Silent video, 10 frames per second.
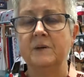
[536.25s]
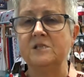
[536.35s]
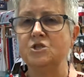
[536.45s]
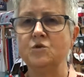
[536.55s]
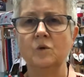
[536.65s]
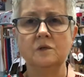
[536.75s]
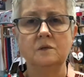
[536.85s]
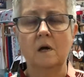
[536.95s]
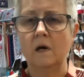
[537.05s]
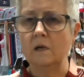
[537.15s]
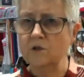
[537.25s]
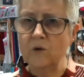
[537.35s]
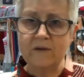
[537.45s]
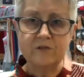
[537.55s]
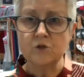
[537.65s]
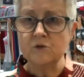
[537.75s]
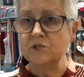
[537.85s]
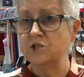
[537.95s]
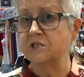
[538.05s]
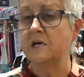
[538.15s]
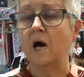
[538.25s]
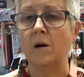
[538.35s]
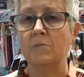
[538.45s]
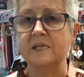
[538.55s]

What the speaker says: But all you have to do is just come.